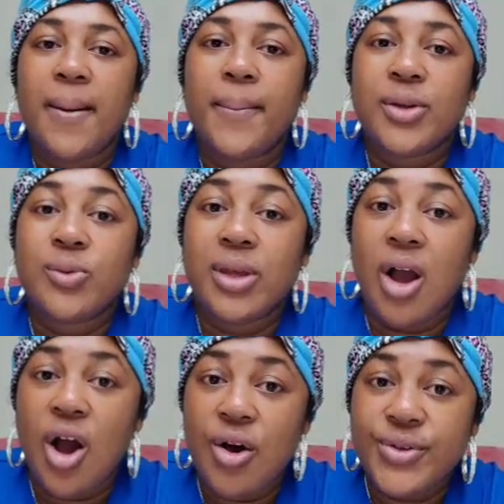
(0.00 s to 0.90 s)
But we
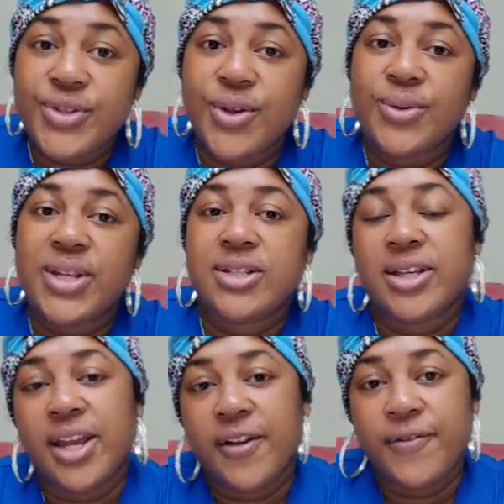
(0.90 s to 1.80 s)
also need to
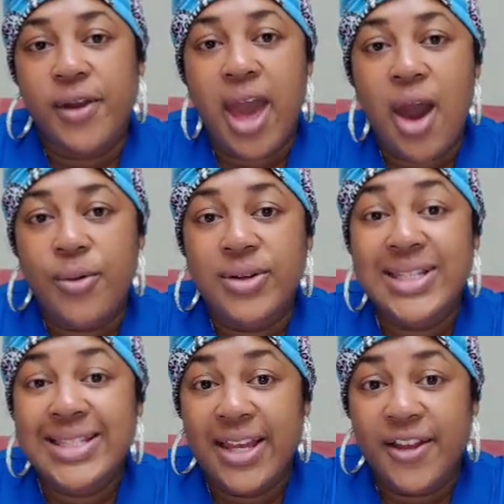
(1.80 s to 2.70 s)
care for
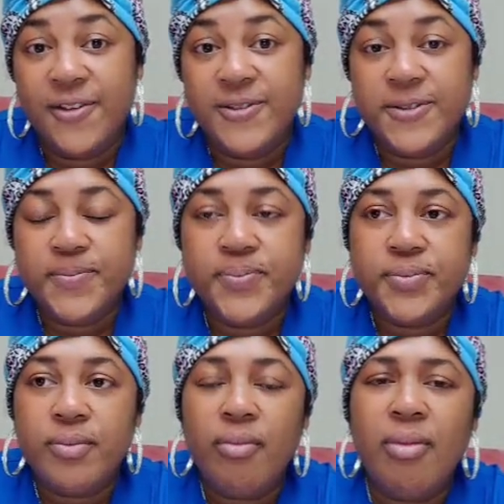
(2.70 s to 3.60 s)
ourselves.
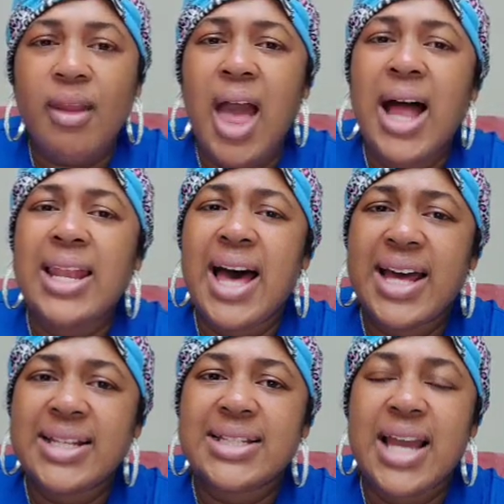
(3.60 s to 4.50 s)
A
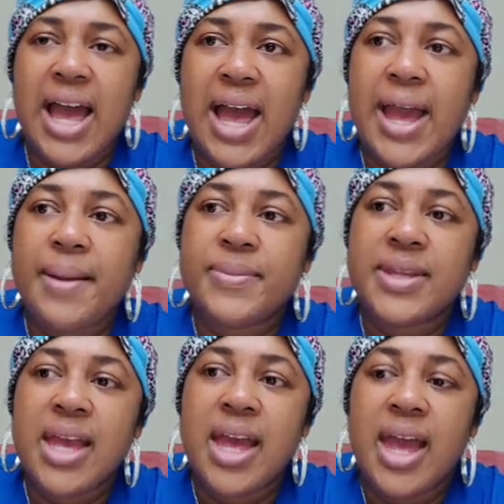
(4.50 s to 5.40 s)
lot of times,
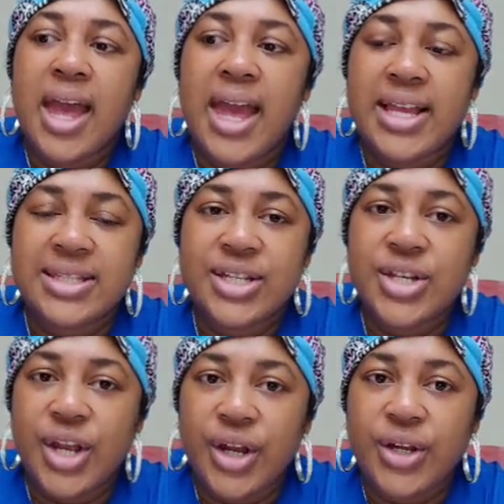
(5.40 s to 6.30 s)
as a
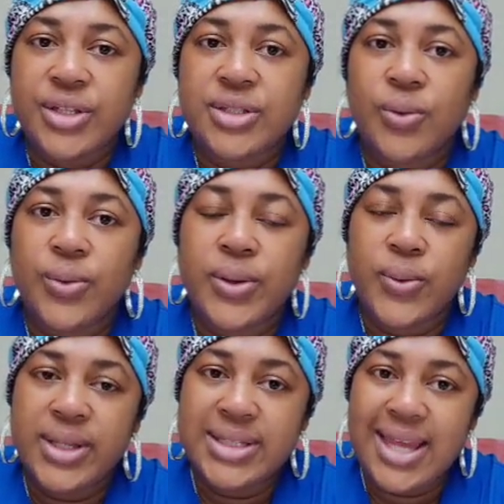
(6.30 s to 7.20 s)
nurse,
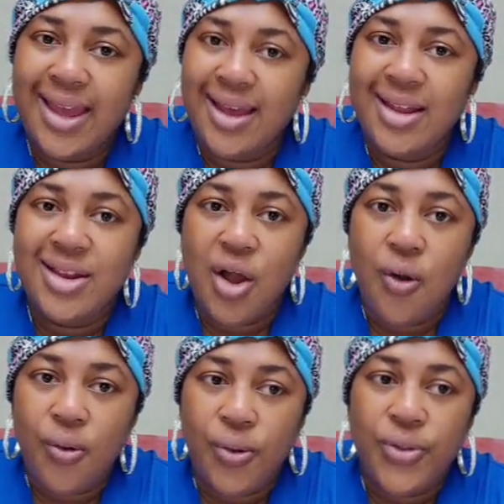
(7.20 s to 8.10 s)
we take an
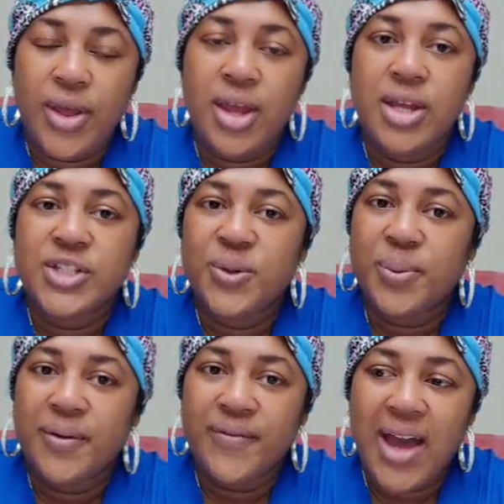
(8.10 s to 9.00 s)
oath to
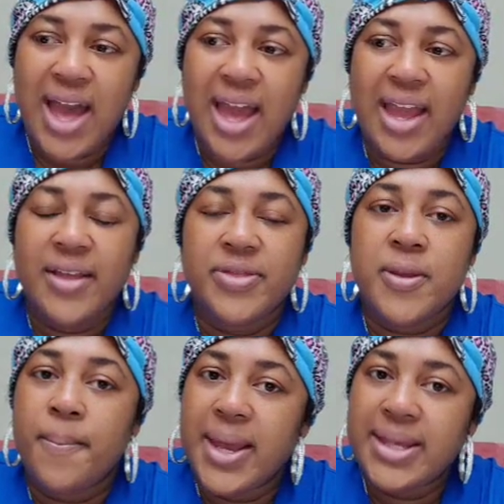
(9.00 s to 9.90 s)
provide the
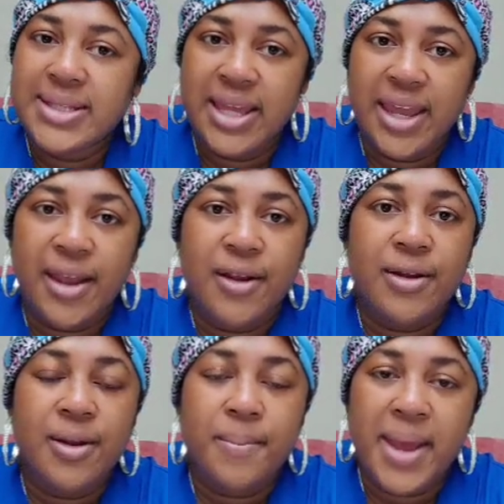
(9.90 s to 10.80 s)
best care,
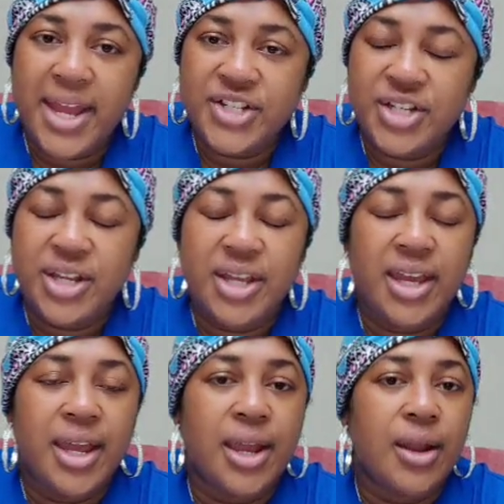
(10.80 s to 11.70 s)
compassionate
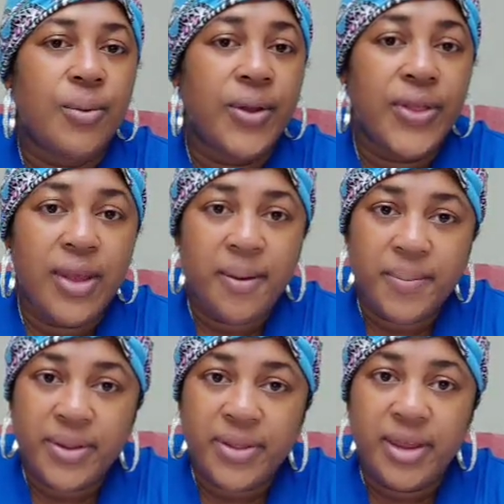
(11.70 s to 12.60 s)
care with
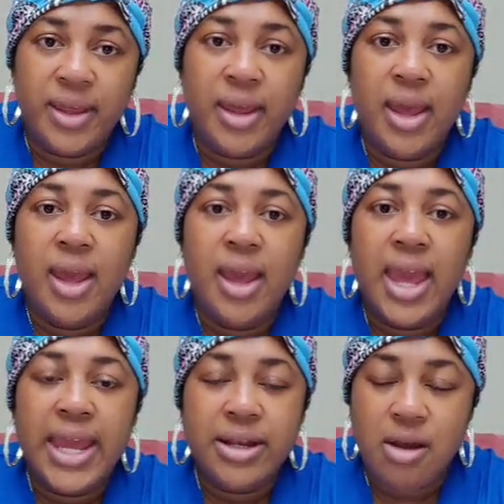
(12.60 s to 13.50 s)
empathy
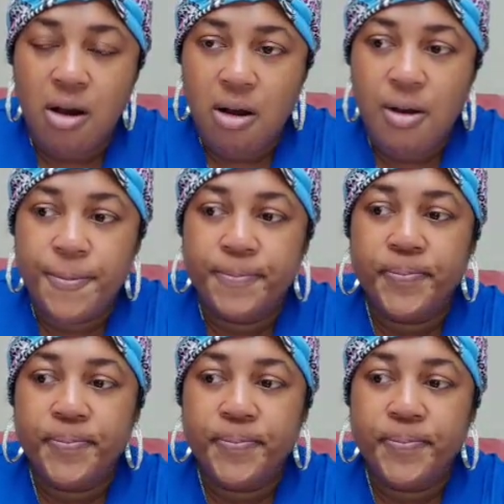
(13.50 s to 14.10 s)
and all.